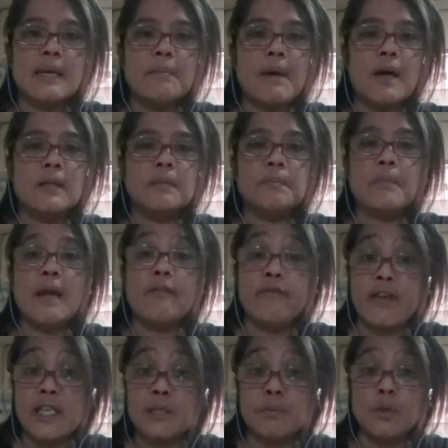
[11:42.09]
about my
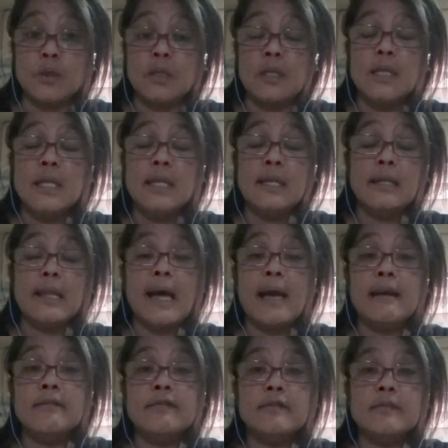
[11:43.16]
Facebook
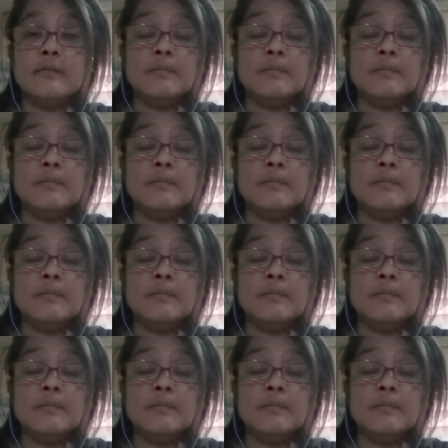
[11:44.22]
Live,